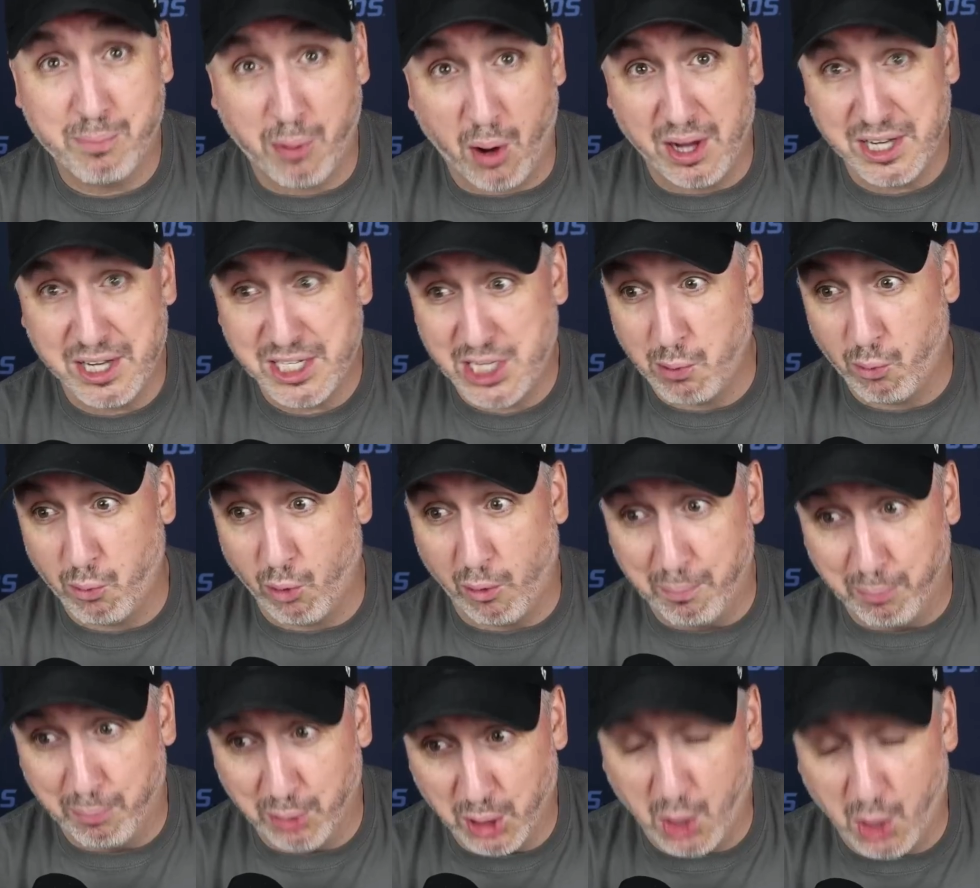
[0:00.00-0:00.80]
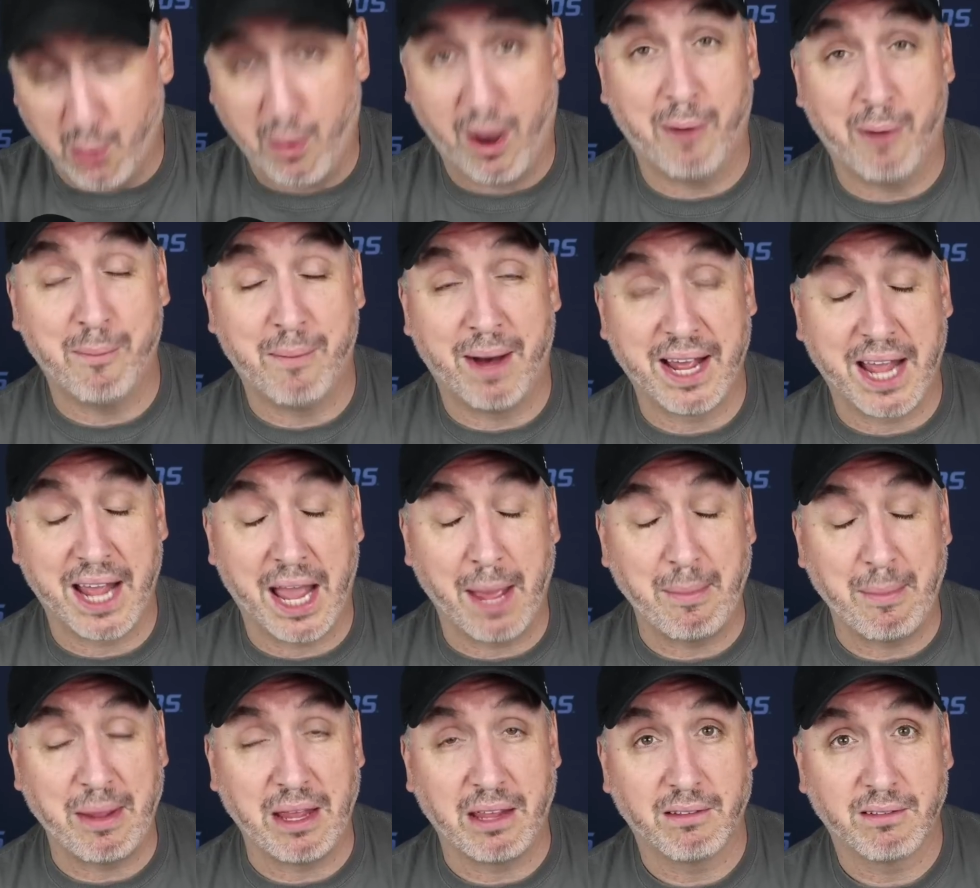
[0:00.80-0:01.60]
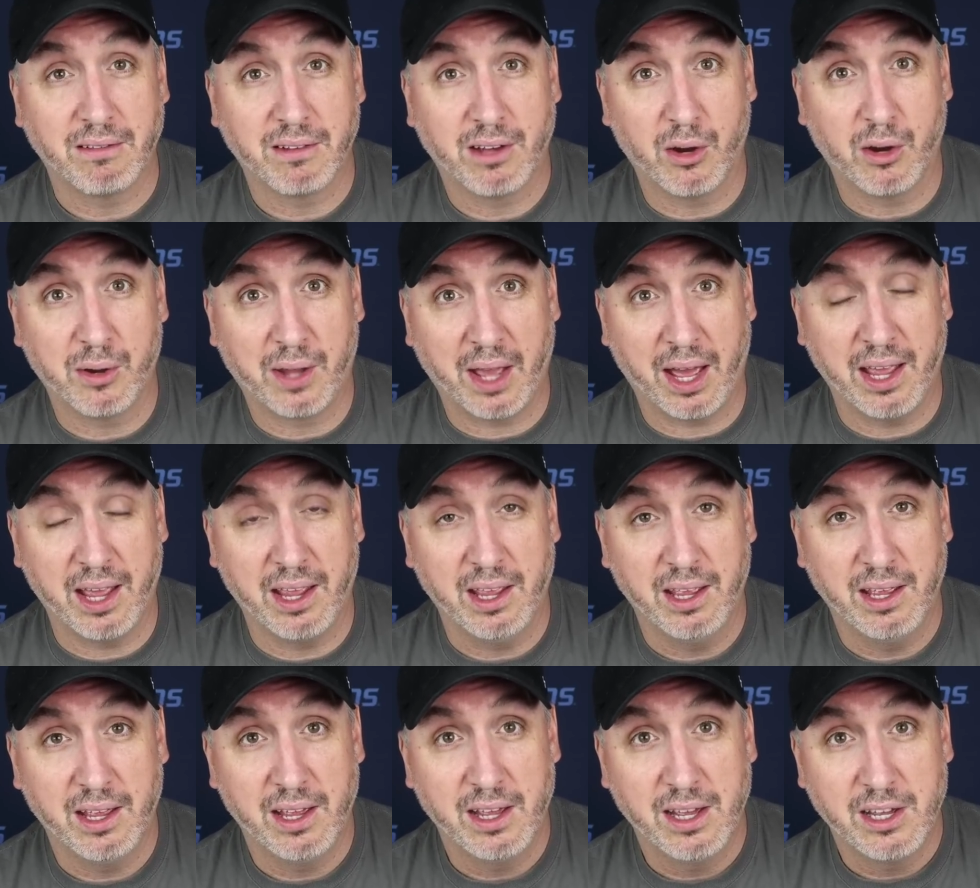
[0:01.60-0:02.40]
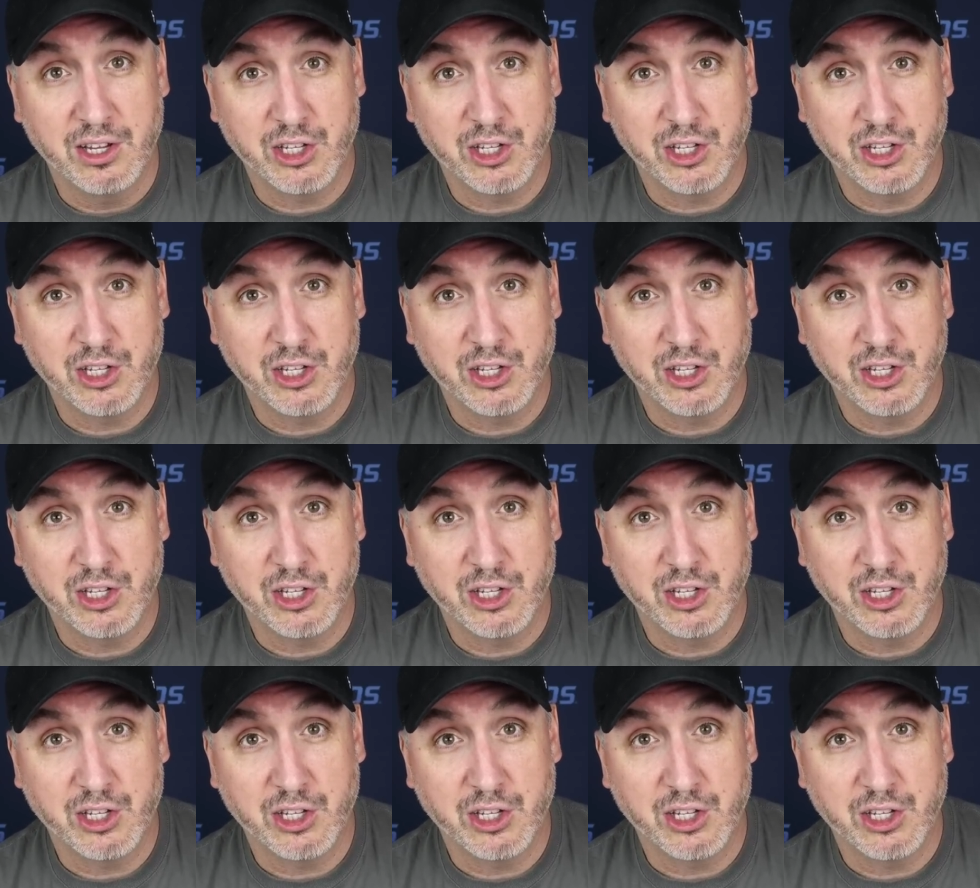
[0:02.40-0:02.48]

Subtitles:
Boston will blow out Miami, okay?